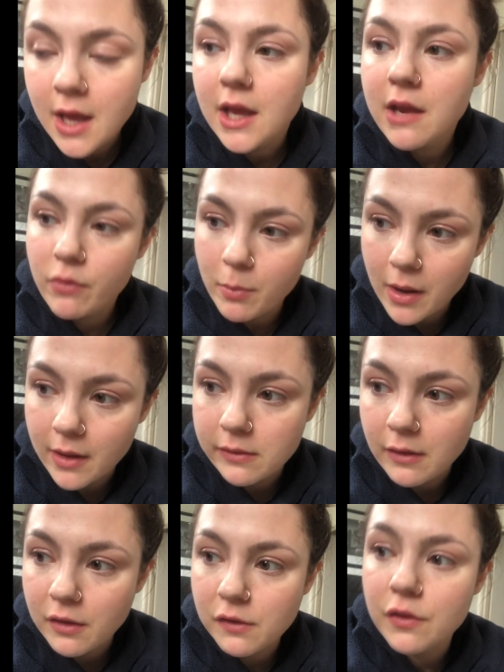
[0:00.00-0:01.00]
it reminds
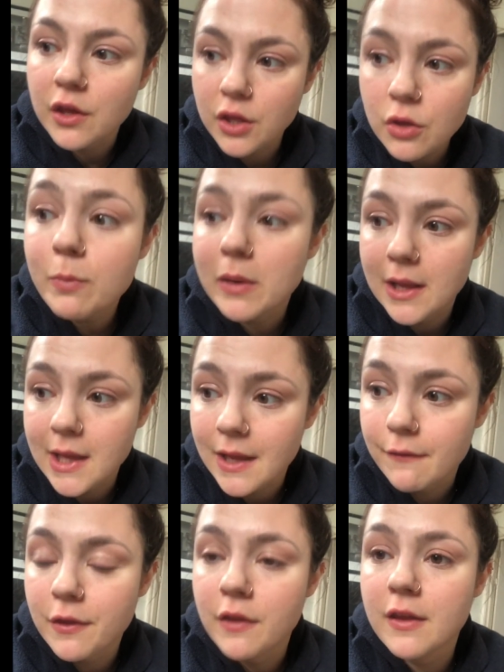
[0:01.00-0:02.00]
us that you
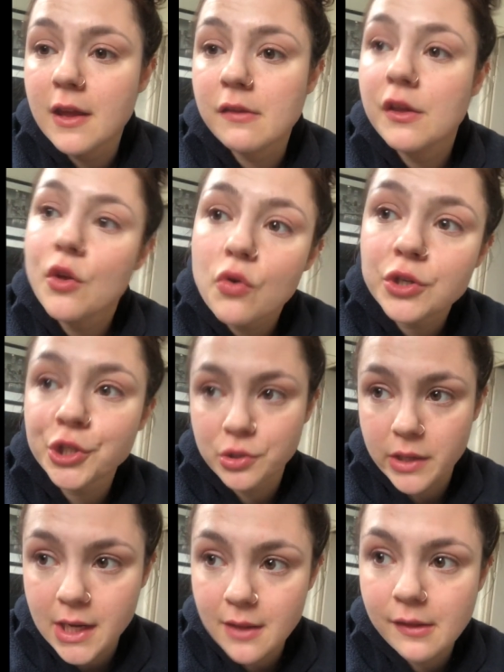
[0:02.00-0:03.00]
believe that these are your
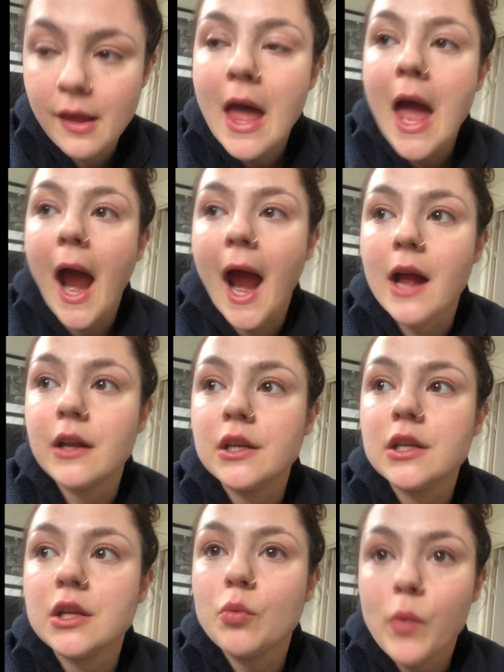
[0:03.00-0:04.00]
streets
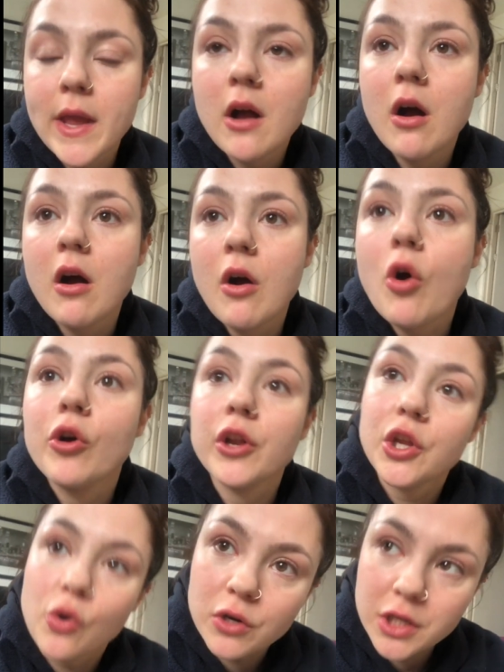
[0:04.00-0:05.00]
and we are on your